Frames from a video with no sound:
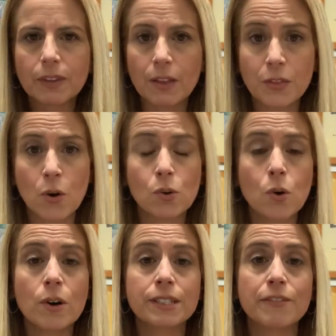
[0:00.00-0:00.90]
the whole
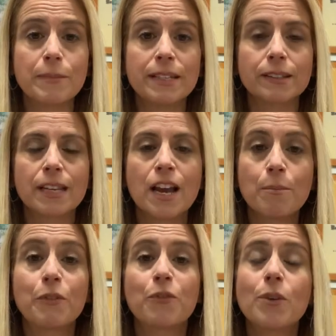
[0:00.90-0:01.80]
course of measles,
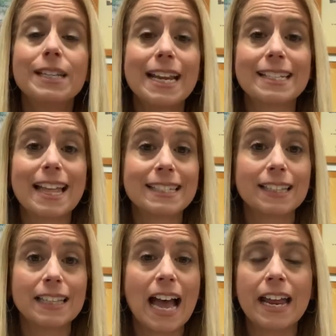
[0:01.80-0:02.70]
but 4 days, that's
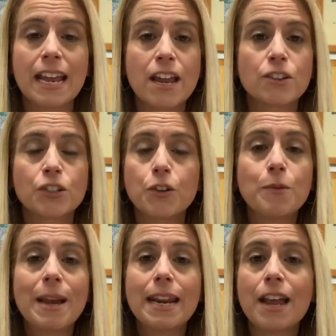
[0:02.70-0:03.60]
a lot. So
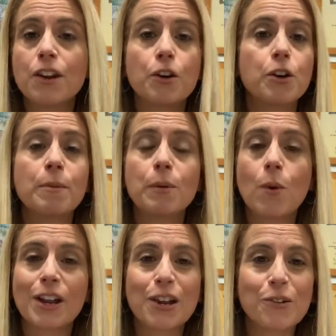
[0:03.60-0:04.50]
you may not know, you could be
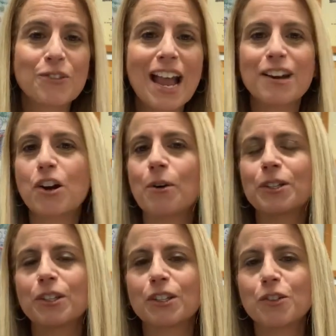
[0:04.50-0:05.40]
walking around, going
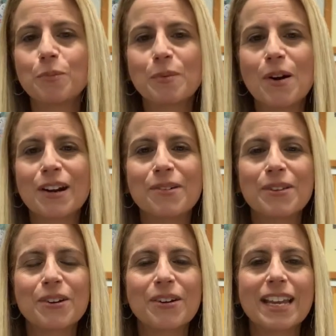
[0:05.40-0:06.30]
to the supermarket
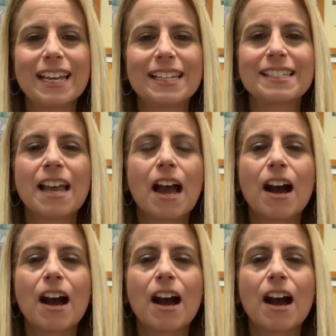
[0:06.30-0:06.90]
with your kids.